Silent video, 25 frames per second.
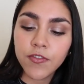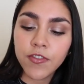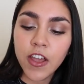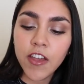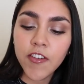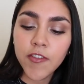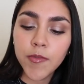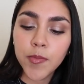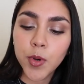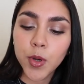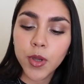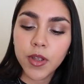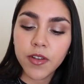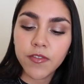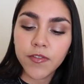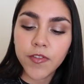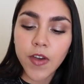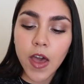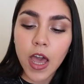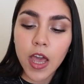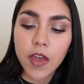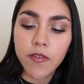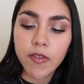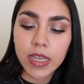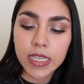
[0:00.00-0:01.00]

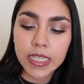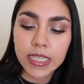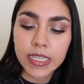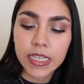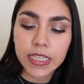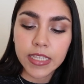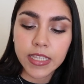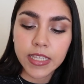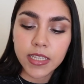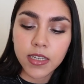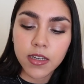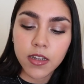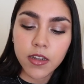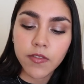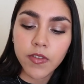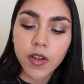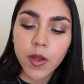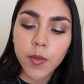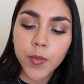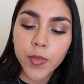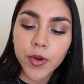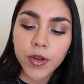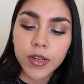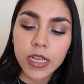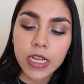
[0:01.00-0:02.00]
5.5 Sensitive
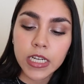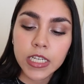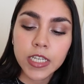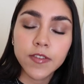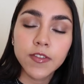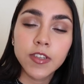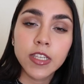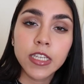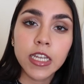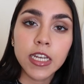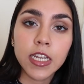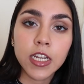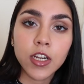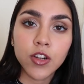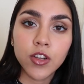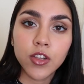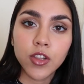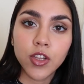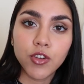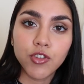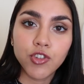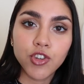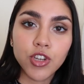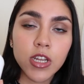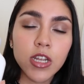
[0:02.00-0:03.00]
Protective Skincare
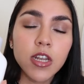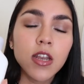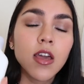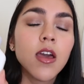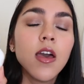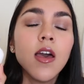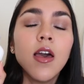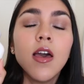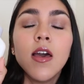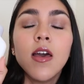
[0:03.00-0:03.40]
Lotion.